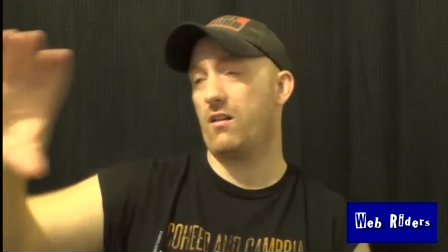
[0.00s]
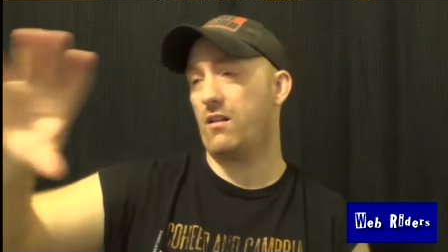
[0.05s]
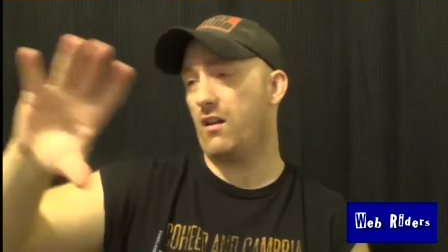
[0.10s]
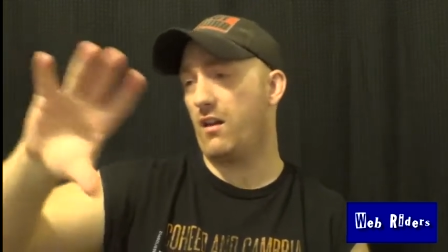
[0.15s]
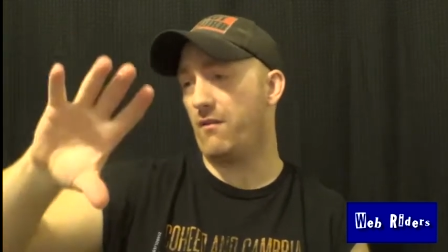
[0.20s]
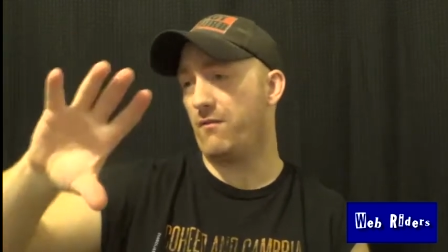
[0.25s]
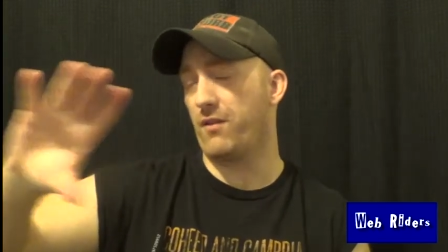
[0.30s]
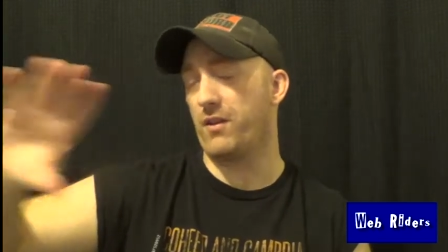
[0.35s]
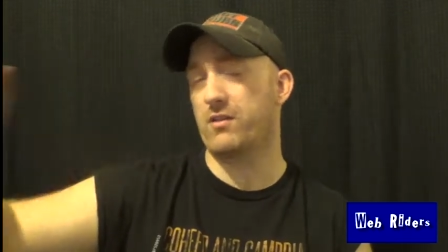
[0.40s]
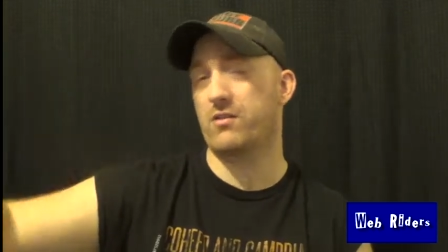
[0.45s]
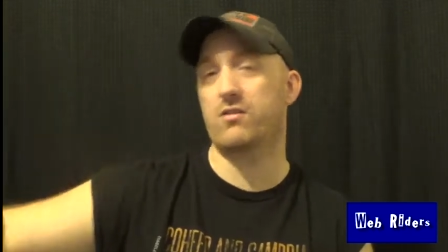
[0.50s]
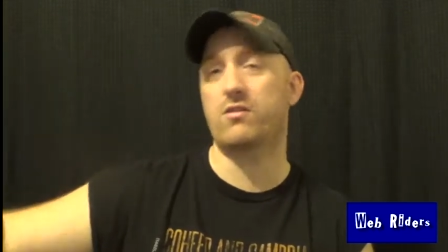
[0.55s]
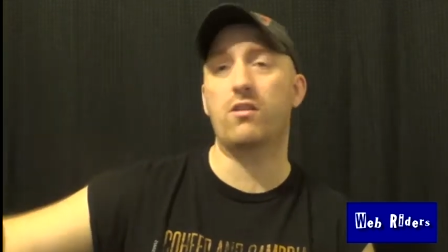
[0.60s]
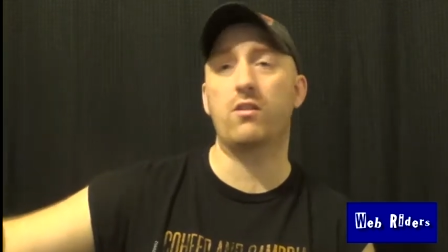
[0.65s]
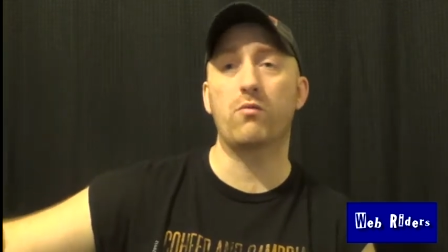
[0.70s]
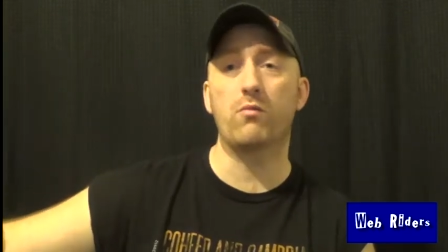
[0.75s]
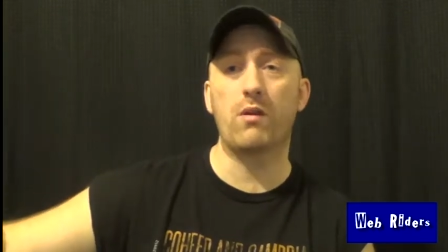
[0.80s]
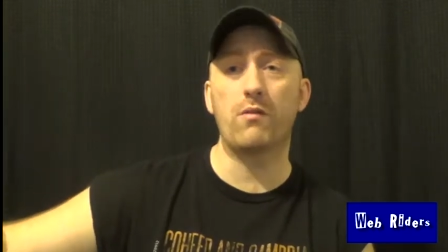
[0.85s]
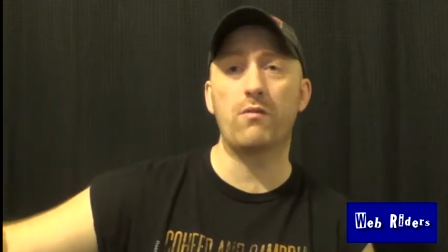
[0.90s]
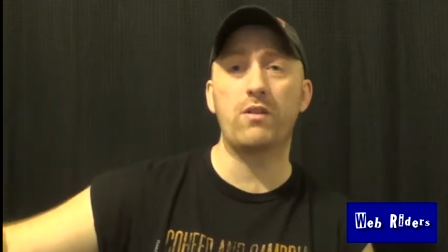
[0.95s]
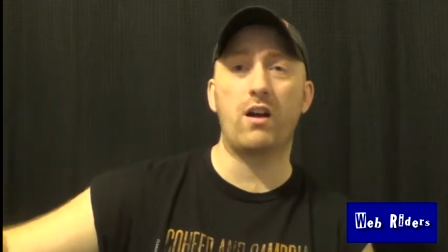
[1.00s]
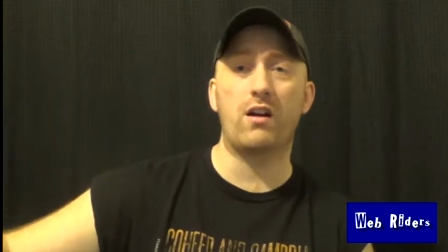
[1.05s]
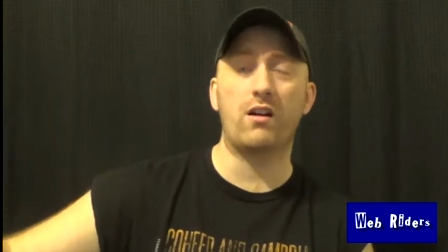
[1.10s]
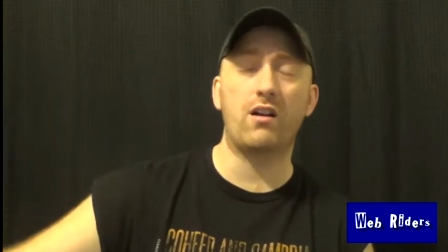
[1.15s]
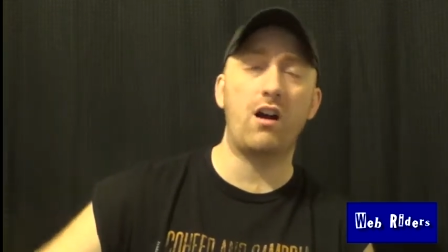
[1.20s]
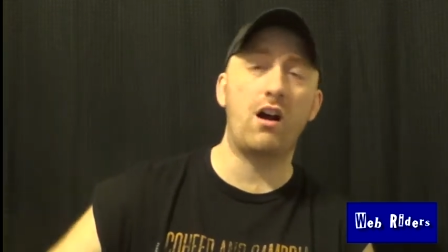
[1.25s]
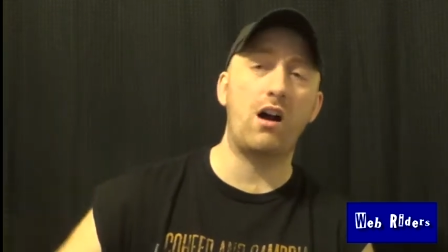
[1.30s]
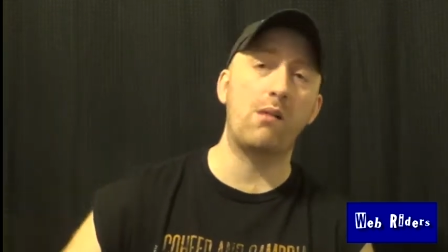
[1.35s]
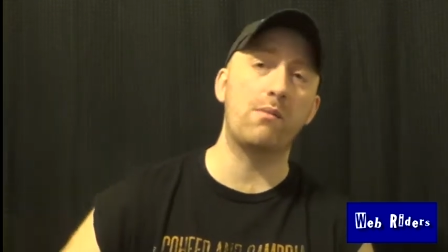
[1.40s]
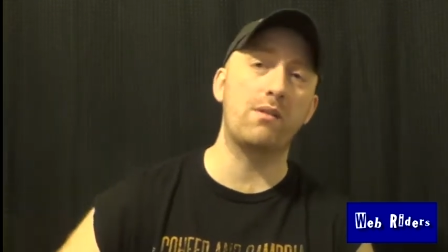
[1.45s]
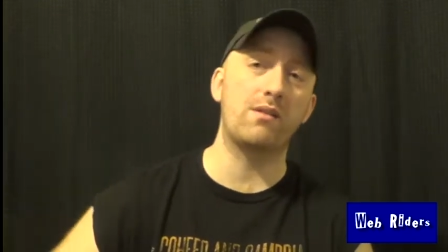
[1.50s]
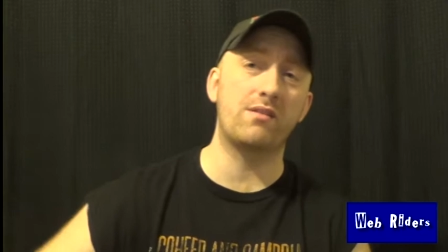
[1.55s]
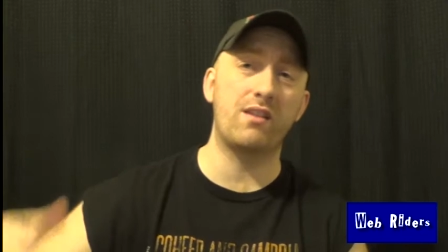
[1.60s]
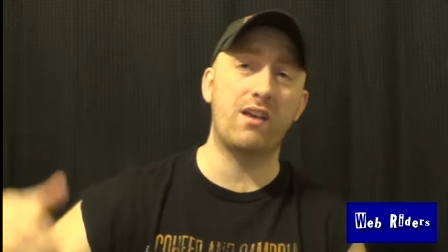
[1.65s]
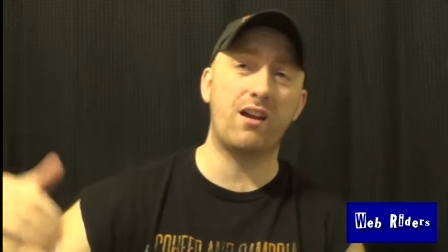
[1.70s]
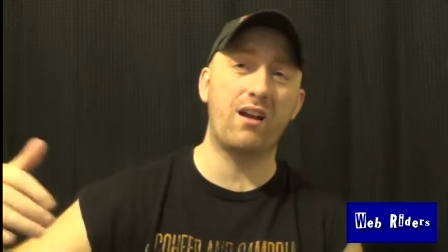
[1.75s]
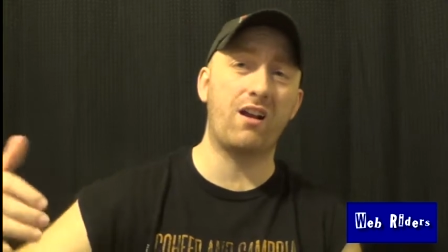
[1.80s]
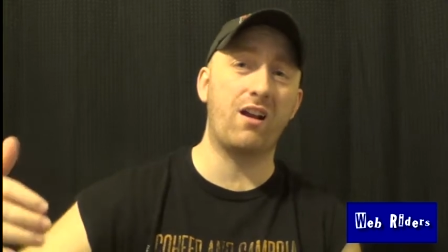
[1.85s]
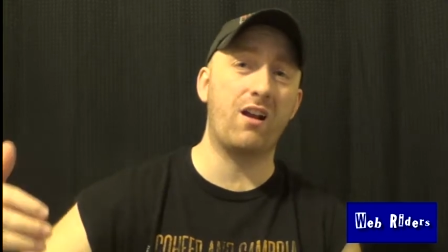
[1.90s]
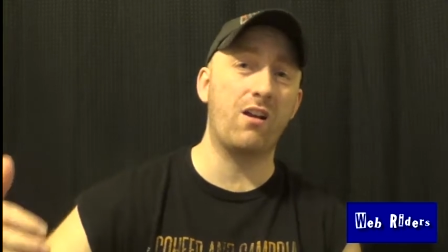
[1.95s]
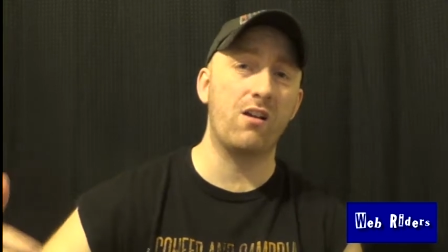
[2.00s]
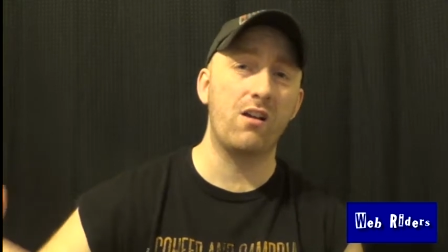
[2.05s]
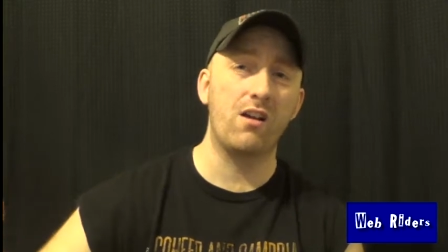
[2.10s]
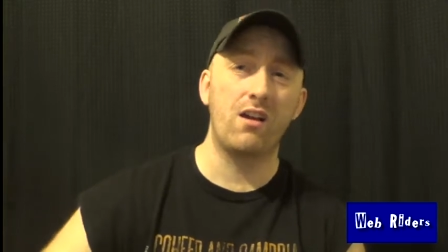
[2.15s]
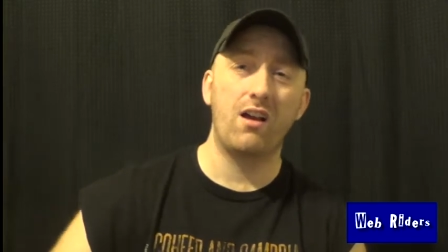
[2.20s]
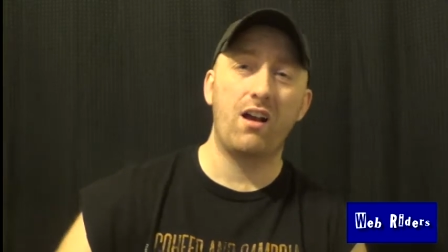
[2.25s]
adventuresontheriver.com is there.